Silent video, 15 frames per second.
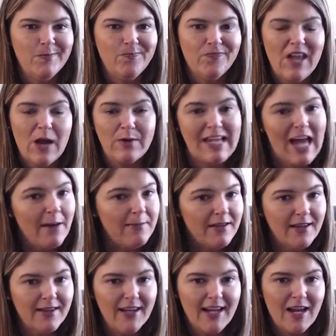I was happy
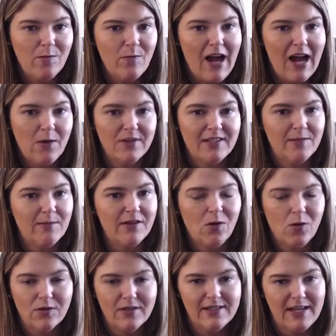that they came back with some of the
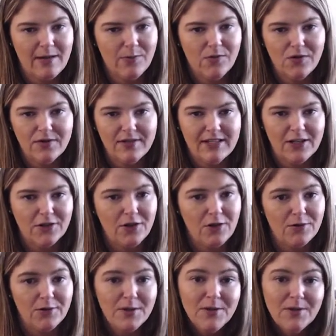old staples that are
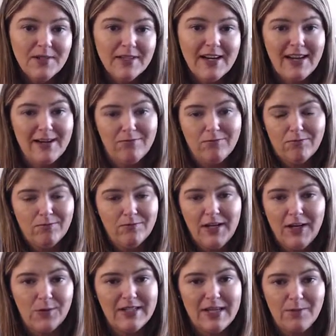go-tos, and I
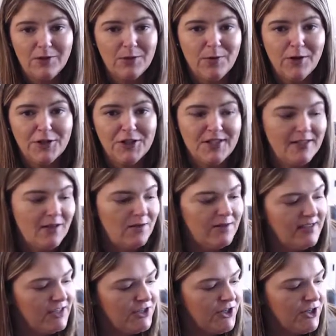was able to purchase those
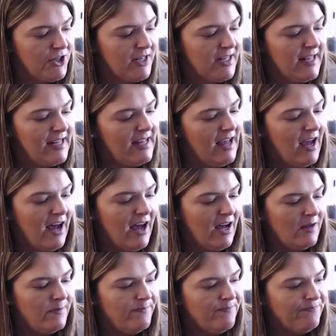this year.
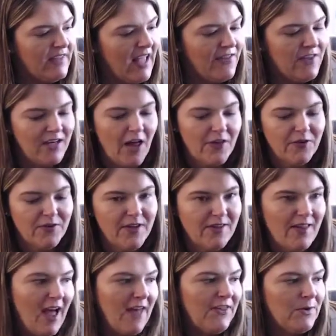And then other than
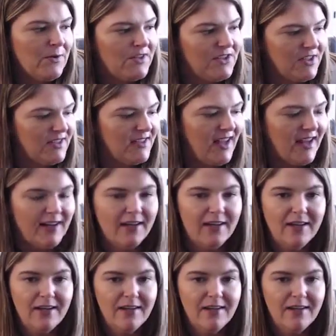that, there was just like